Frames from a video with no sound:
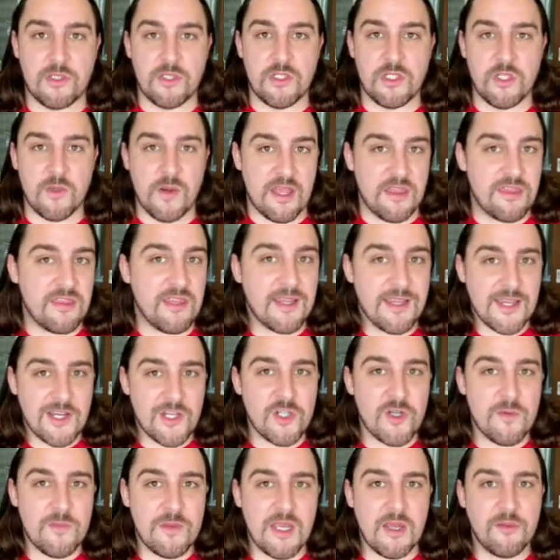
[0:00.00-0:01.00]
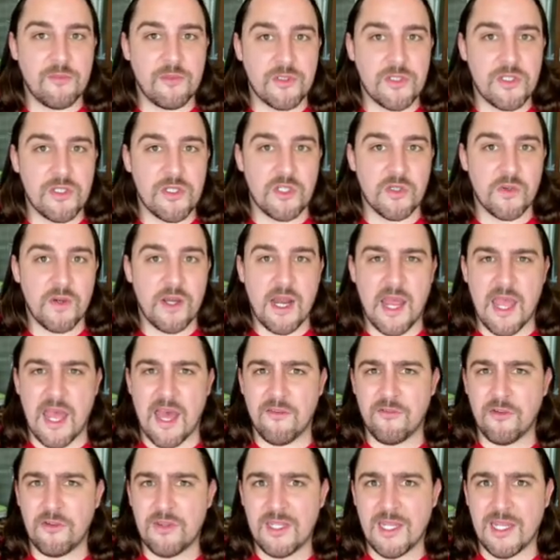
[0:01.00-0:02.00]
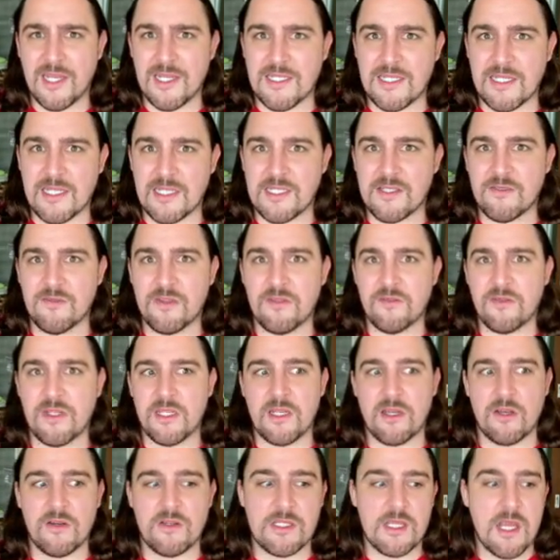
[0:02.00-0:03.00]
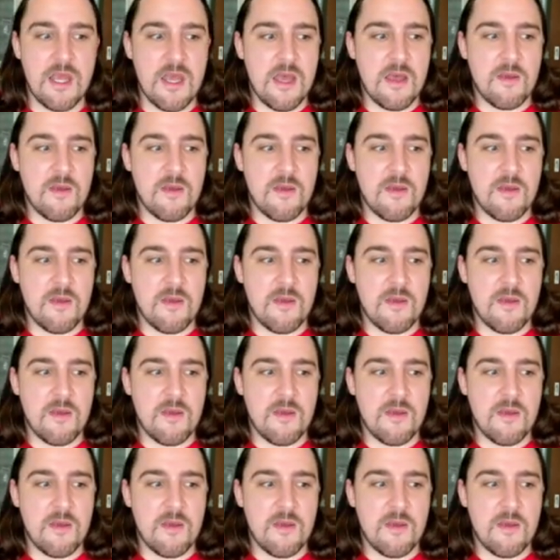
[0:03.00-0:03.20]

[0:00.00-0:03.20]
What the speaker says: do. I think I should be able to do it. I have all the ideas for the videos,